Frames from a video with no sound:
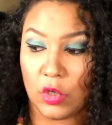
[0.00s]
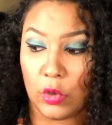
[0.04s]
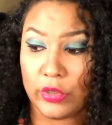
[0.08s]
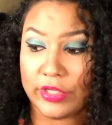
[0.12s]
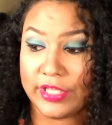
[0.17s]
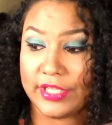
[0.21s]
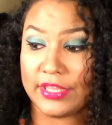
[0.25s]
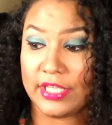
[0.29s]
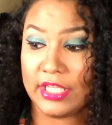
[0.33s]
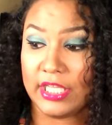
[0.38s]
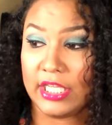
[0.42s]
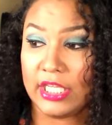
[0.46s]
the
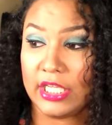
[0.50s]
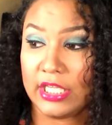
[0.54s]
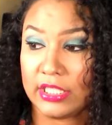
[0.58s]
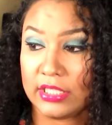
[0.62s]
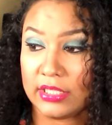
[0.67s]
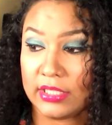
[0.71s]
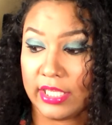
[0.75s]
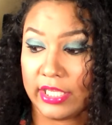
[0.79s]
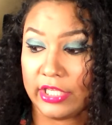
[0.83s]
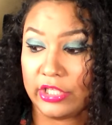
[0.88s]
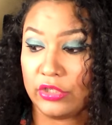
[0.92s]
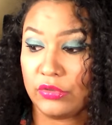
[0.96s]
only
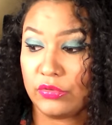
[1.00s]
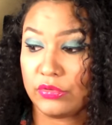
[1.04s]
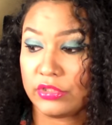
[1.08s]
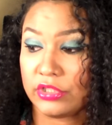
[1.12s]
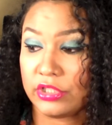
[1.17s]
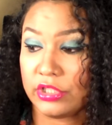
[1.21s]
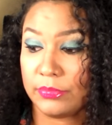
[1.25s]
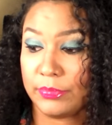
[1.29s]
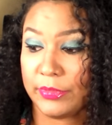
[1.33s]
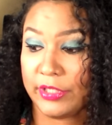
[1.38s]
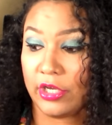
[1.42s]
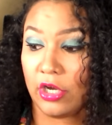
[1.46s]
thing that you
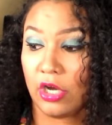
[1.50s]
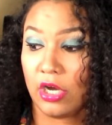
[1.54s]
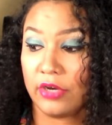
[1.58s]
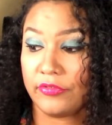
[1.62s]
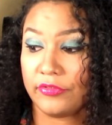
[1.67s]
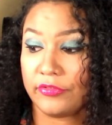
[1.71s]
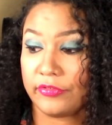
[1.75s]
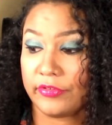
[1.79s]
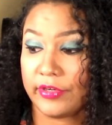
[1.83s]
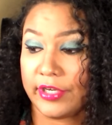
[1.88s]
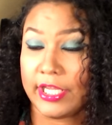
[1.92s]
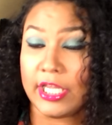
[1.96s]
should be
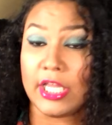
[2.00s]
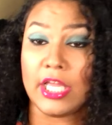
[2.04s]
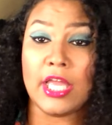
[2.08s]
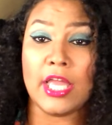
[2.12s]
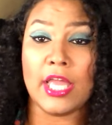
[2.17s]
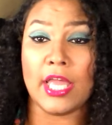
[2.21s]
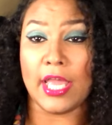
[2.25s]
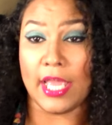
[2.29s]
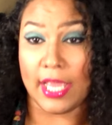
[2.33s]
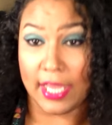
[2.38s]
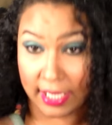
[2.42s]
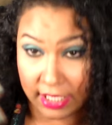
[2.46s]
offering
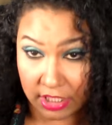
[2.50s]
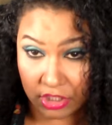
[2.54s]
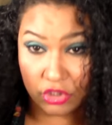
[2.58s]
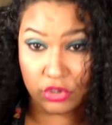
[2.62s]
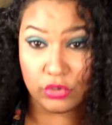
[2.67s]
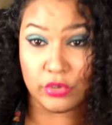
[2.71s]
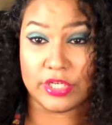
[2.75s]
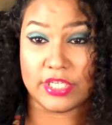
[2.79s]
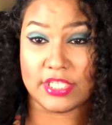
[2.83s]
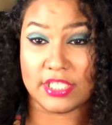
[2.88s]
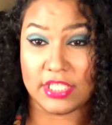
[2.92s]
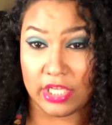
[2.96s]

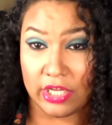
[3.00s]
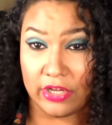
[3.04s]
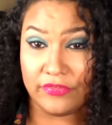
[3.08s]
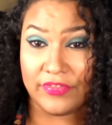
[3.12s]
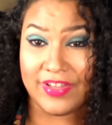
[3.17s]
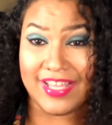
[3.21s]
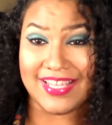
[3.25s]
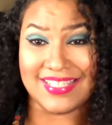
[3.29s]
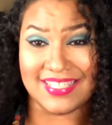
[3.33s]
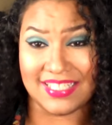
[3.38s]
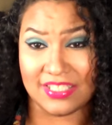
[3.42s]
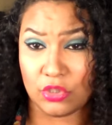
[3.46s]
is
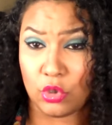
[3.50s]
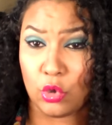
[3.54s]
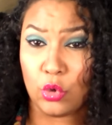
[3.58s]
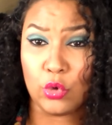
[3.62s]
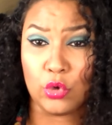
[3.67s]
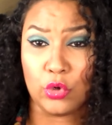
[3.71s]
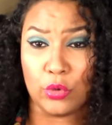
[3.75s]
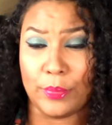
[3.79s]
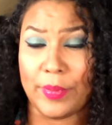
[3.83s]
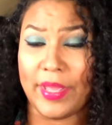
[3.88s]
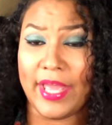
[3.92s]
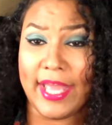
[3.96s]
yourself as a
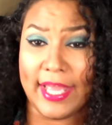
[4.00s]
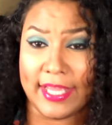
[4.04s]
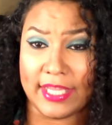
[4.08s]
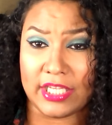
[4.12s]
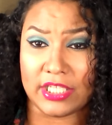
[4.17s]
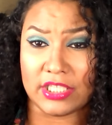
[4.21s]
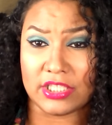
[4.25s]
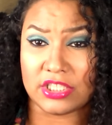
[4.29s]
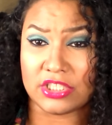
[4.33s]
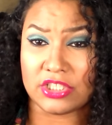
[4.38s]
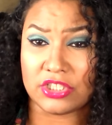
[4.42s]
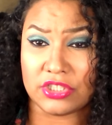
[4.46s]
total
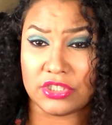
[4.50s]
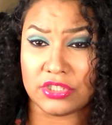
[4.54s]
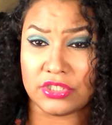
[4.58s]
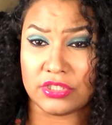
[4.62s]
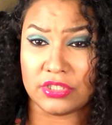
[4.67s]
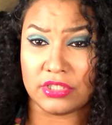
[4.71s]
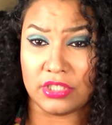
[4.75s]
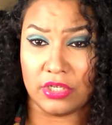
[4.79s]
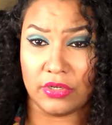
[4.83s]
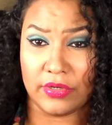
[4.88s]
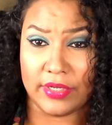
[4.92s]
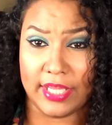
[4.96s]
package
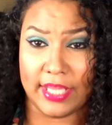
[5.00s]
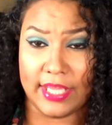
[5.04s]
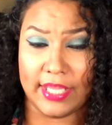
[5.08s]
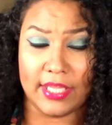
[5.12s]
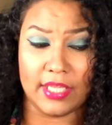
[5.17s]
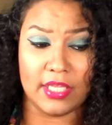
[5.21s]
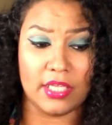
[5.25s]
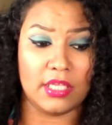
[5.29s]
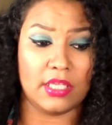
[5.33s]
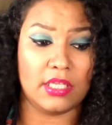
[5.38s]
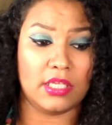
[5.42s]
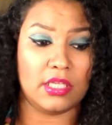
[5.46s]

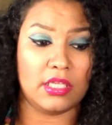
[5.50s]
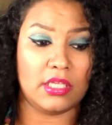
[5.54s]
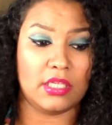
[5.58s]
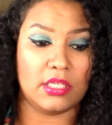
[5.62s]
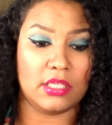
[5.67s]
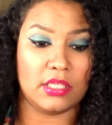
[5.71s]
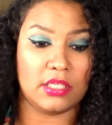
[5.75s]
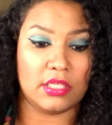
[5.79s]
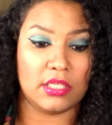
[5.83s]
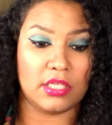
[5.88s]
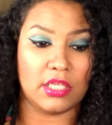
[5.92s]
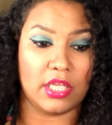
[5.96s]
okay
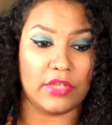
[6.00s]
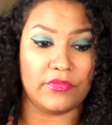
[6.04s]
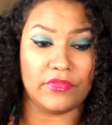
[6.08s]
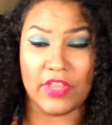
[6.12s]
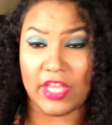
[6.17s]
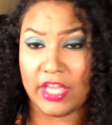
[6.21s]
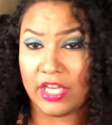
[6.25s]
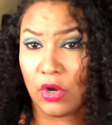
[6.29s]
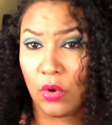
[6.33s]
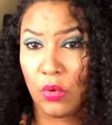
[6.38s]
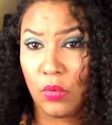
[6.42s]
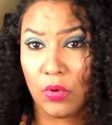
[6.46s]
if
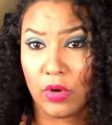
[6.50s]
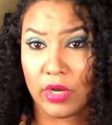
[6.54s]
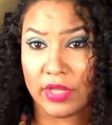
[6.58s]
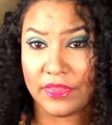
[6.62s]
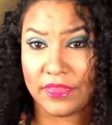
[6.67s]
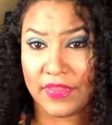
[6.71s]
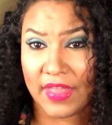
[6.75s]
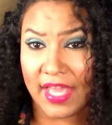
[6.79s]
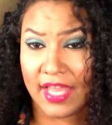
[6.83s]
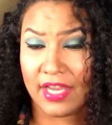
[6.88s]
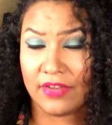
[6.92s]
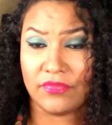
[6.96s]
they don't
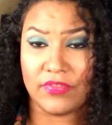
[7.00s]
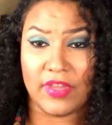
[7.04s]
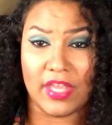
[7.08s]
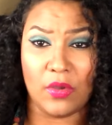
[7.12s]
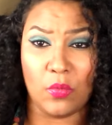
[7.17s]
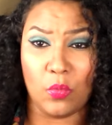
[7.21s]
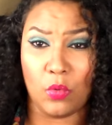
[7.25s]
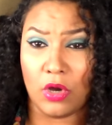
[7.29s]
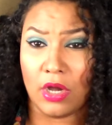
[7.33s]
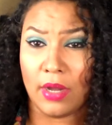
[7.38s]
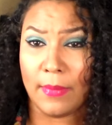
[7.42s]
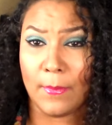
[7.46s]
want that,
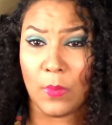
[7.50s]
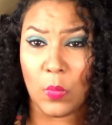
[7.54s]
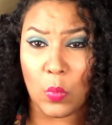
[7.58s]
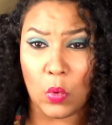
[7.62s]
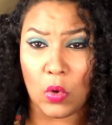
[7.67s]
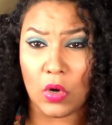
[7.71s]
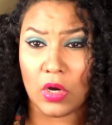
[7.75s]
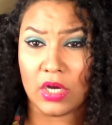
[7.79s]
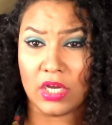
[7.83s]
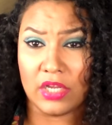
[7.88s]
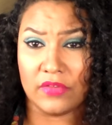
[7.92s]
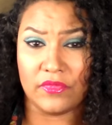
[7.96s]
they want
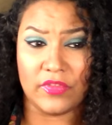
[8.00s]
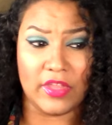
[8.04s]
more.